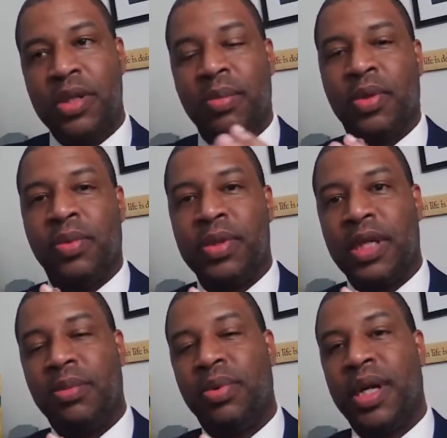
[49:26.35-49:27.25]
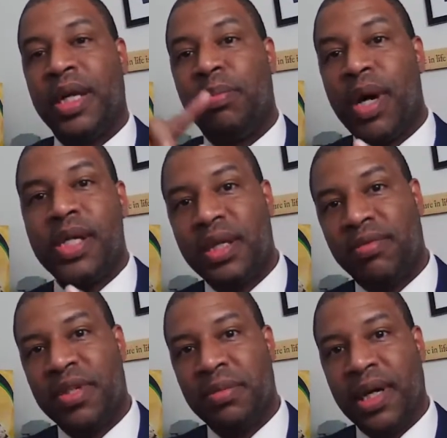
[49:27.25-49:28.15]
Singapore had a
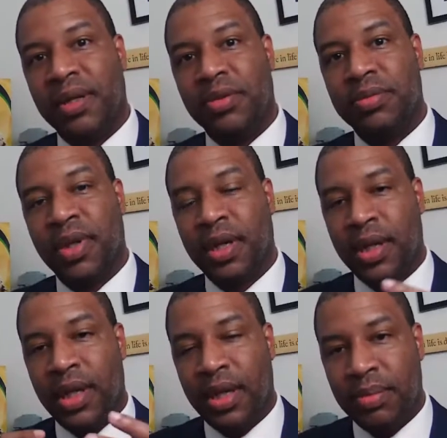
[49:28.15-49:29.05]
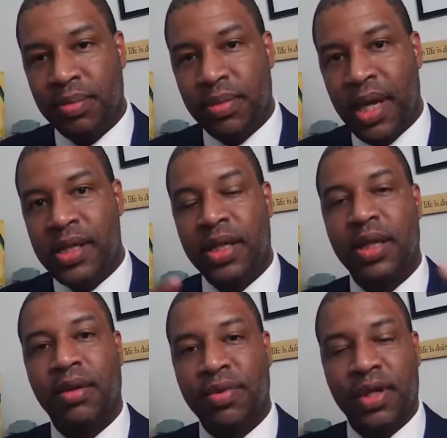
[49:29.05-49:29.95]
positive feedback loop. Right? They
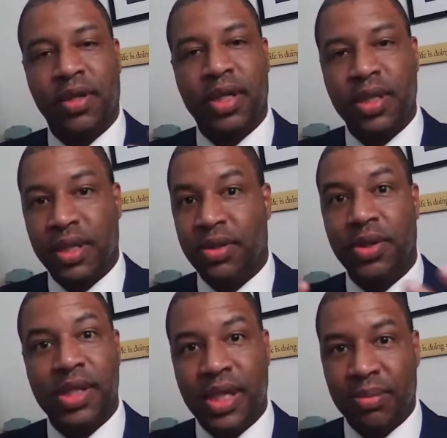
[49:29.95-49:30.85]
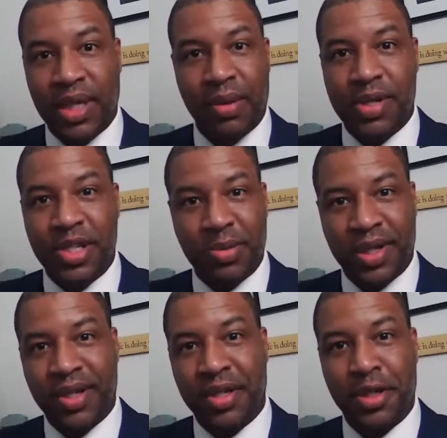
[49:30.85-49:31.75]
exited a federation around the same time as
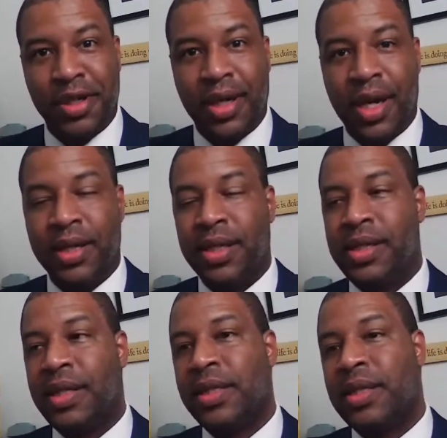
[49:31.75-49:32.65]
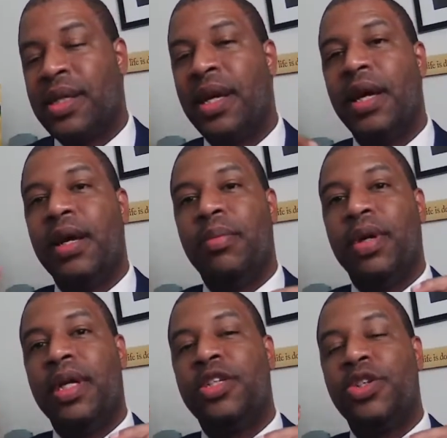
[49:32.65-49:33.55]
Jamaica in the early 1960s.
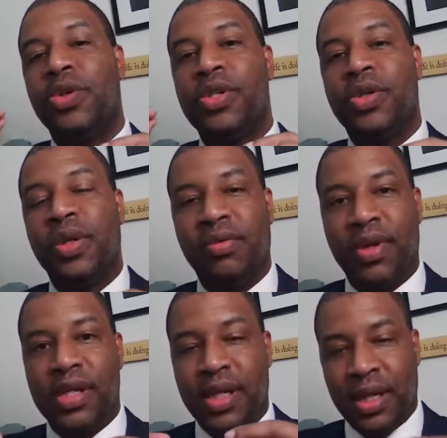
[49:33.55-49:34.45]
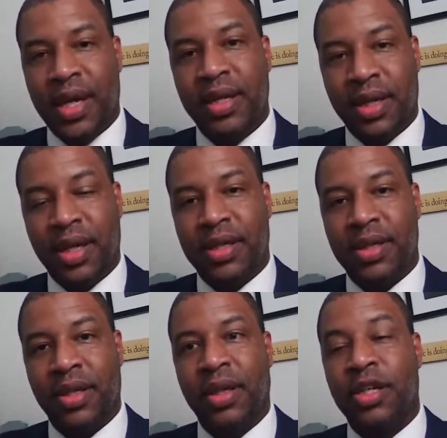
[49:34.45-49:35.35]
But they chose to invest in
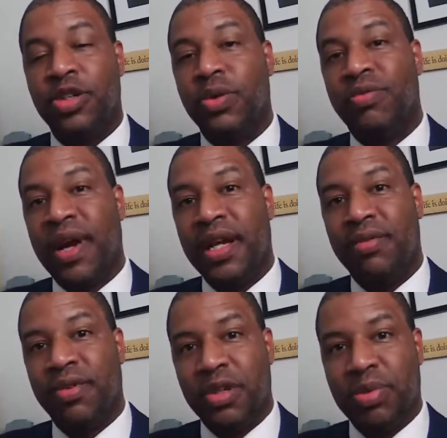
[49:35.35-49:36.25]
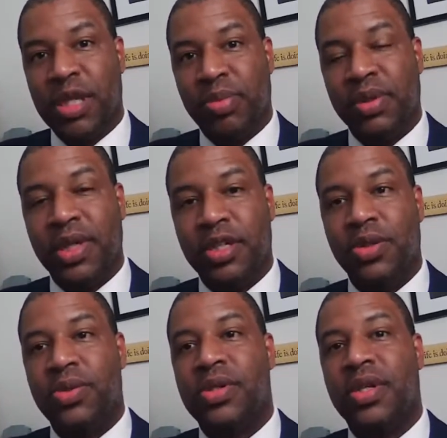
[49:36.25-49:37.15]
education and show value for the people. They
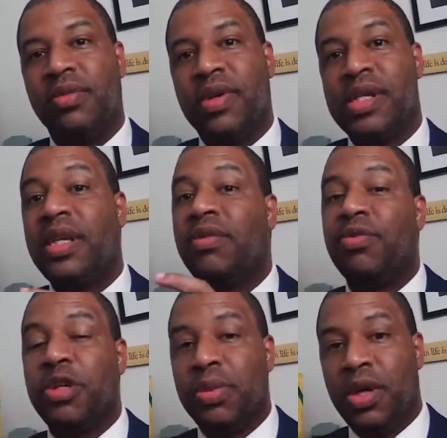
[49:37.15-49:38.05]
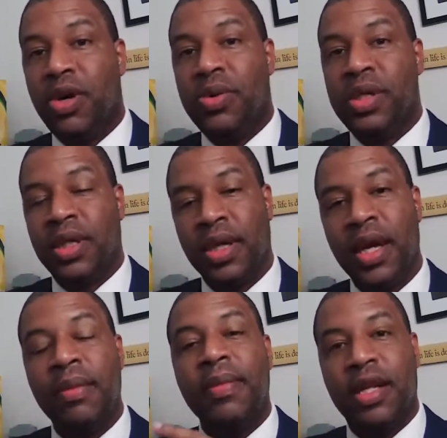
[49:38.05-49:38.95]
chose to invest in affordable housing
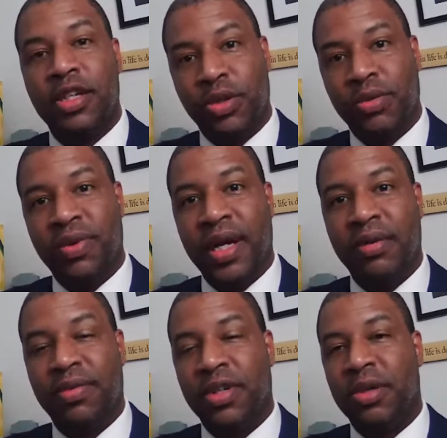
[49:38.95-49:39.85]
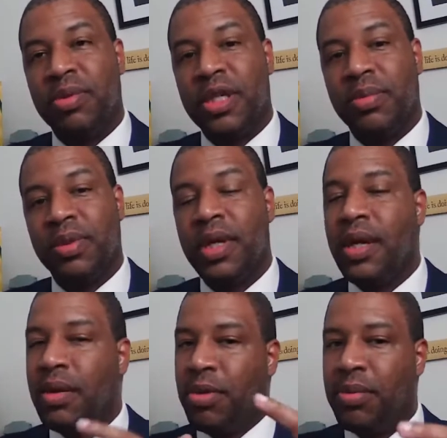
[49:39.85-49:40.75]
and show value for their people.
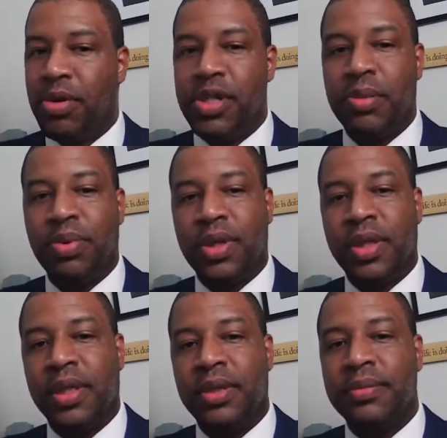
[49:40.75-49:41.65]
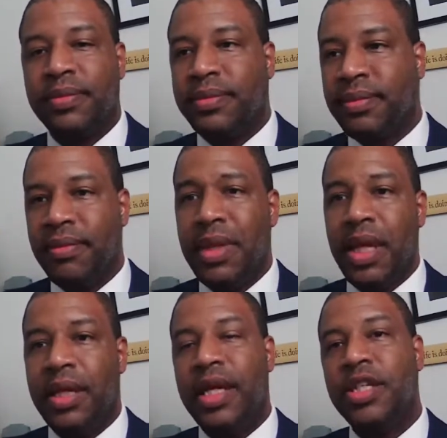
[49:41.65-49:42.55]
But most importantly,
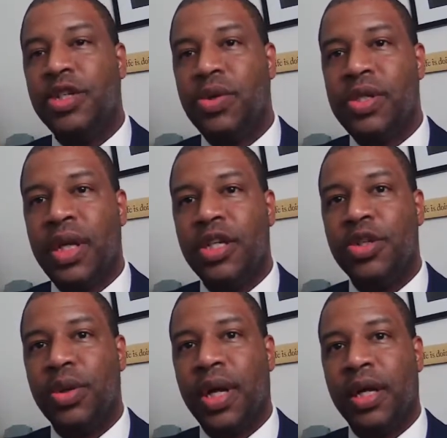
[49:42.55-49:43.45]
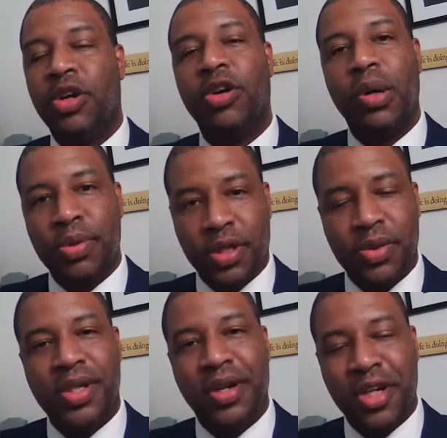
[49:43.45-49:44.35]
they chose to ensure that corruption
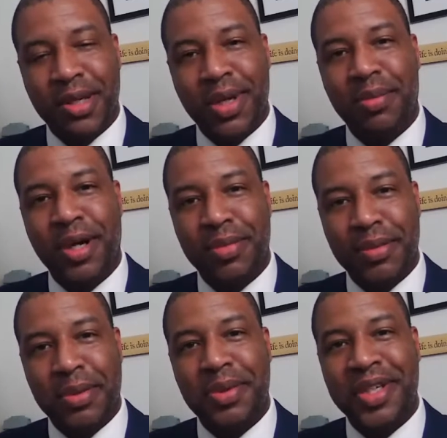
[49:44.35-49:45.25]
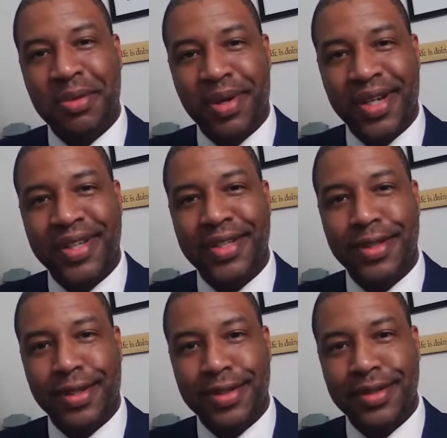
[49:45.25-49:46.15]
was not going to be a problem among their
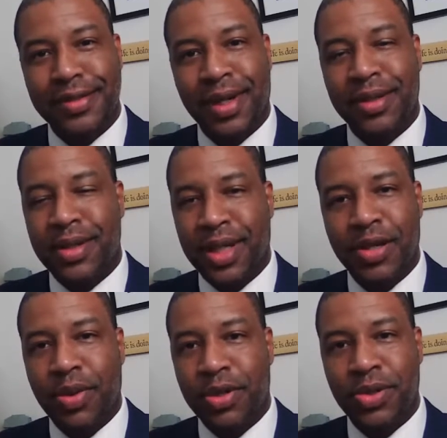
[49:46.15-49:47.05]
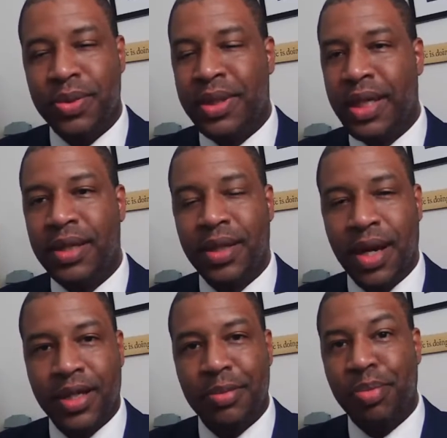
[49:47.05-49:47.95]
politicians. Right? Lee Kuan Yew did
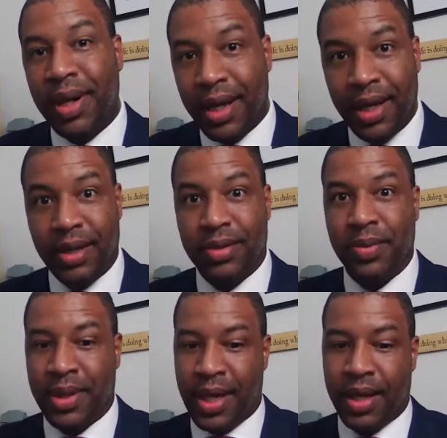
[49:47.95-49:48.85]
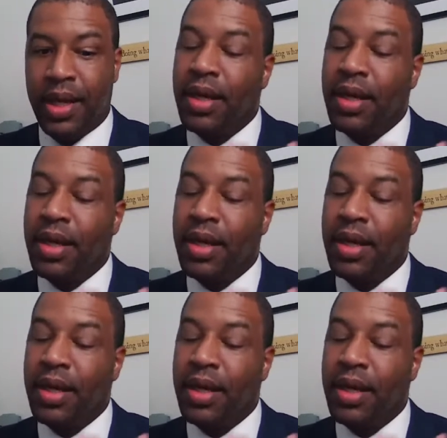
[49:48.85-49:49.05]
not play with that.